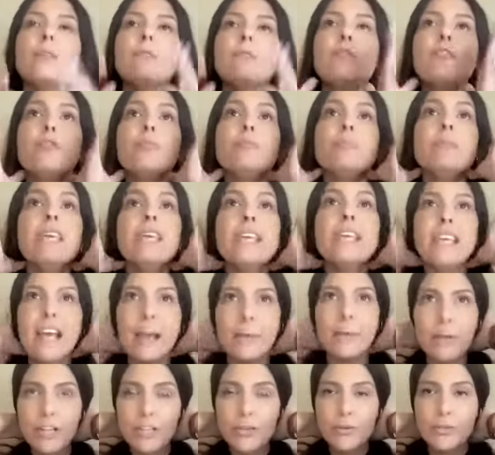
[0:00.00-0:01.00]
for me,
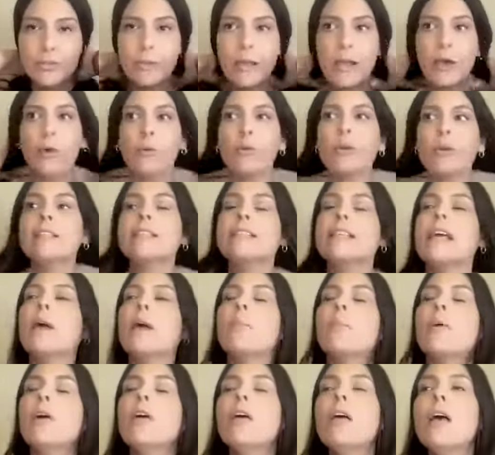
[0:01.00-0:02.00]
I'm going to use my own
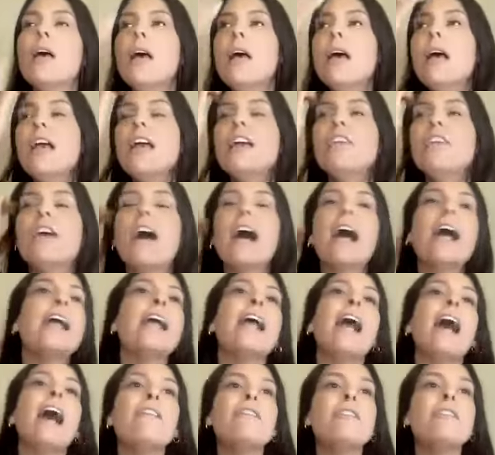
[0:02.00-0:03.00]
example. If I
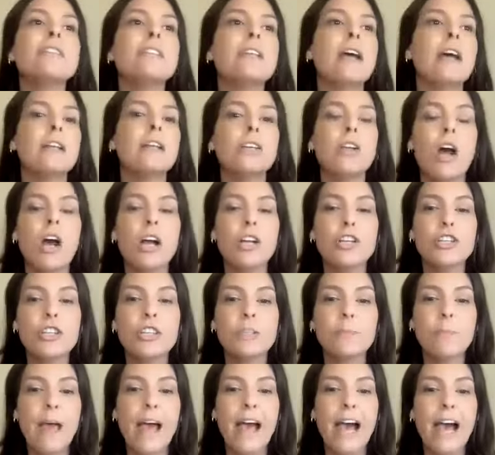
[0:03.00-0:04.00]
have this
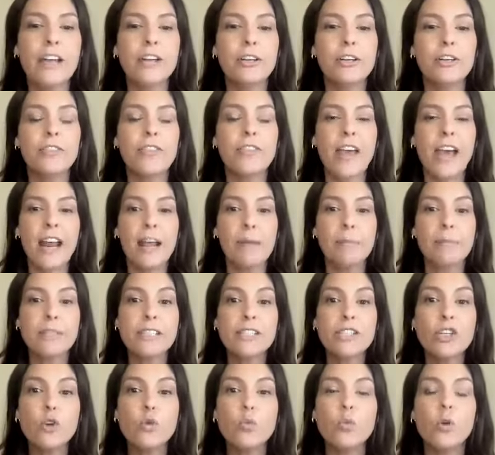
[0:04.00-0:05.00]
unconscious pattern that I'm
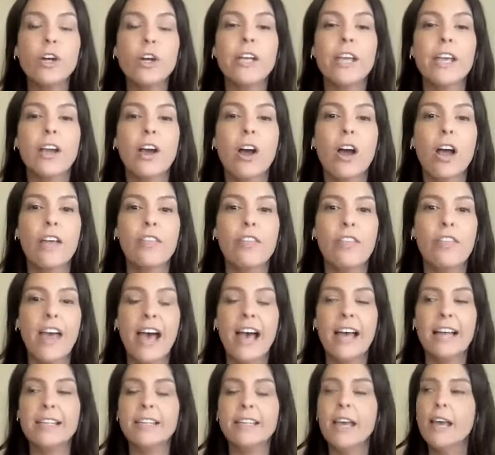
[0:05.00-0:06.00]
still working on
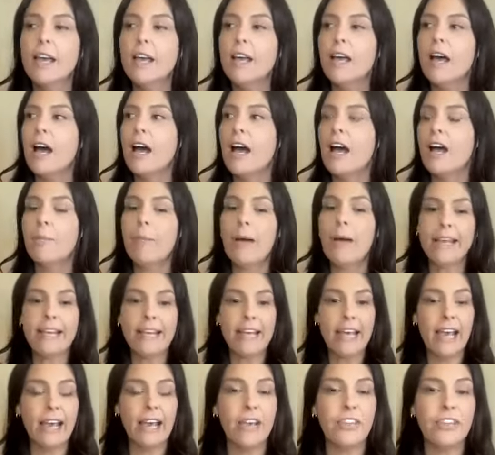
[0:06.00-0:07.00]
that um, I
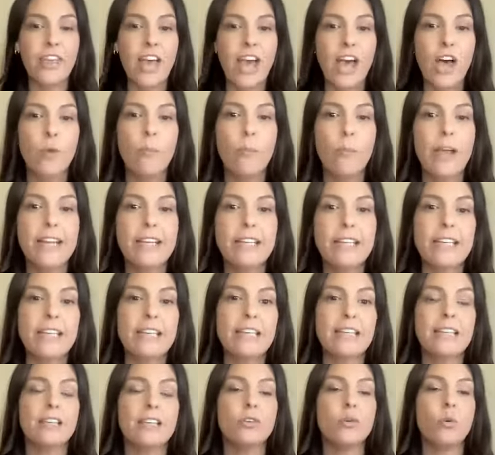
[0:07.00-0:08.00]
can't get the help I
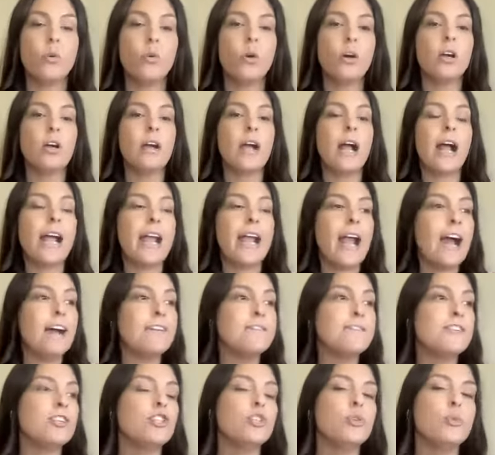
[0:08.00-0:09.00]
need, or I
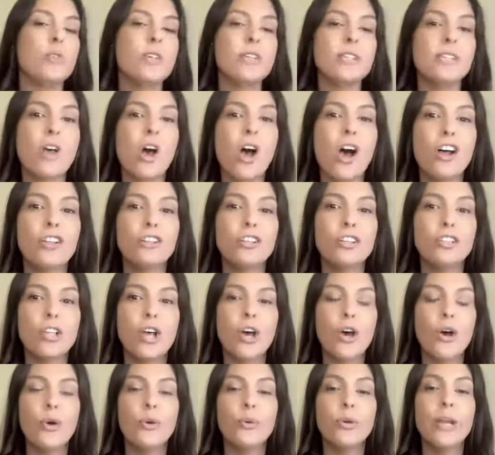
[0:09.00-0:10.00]
have to do this all
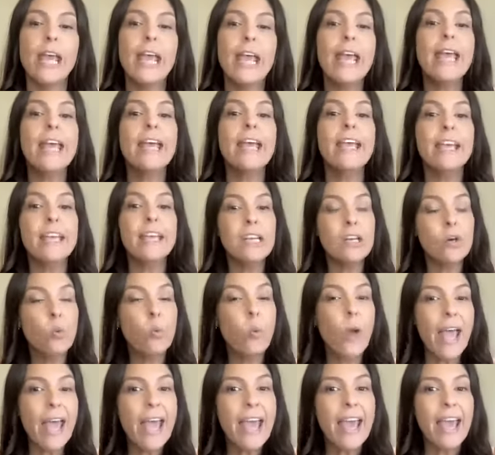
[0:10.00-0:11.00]
alone, in a
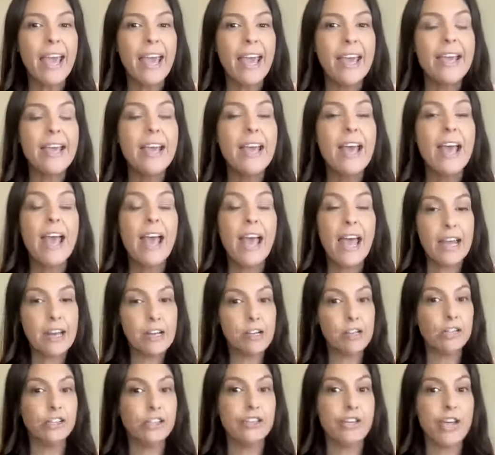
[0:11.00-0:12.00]
way,
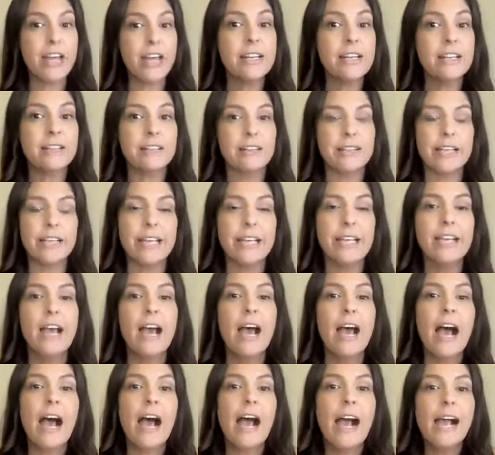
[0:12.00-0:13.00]
energetically,
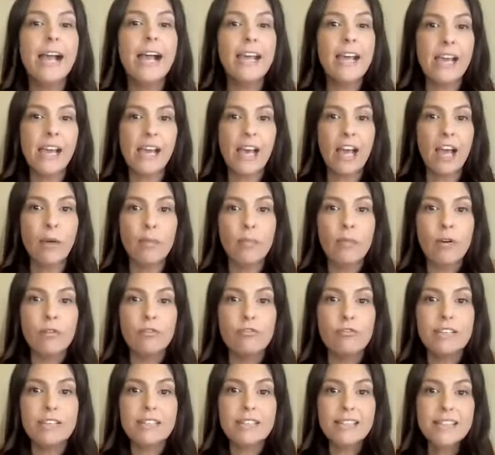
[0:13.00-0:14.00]
I am
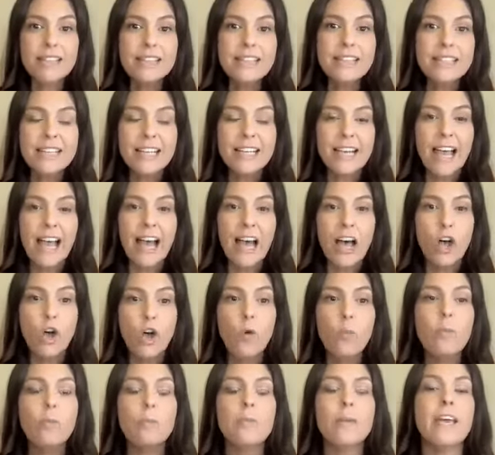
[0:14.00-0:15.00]
resisting
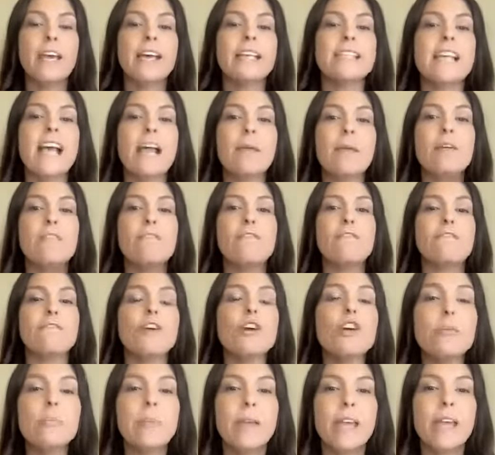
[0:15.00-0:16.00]
help because I'm
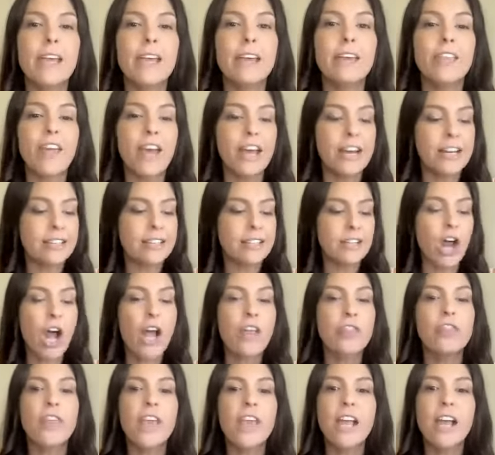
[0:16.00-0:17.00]
affirming that it's
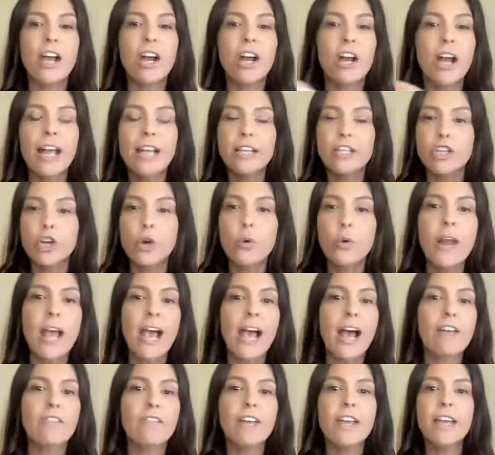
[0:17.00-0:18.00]
not there, I don't
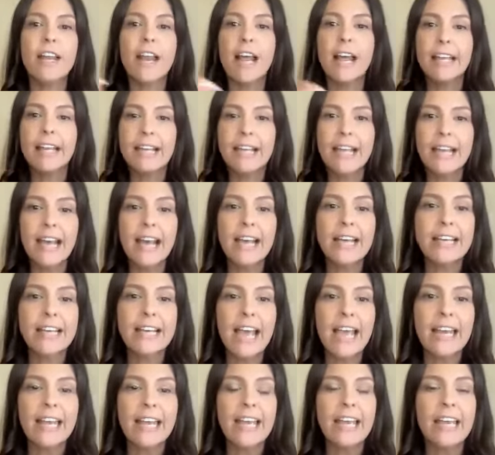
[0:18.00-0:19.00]
have it, I can't
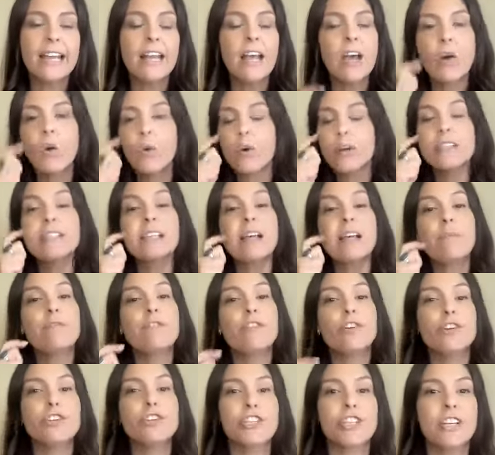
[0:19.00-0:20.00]
get it, or some
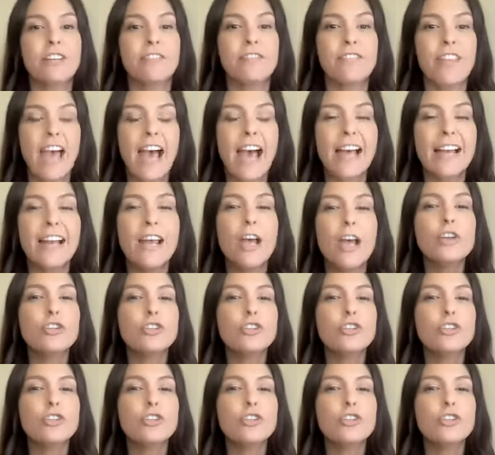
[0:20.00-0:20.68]
version of that.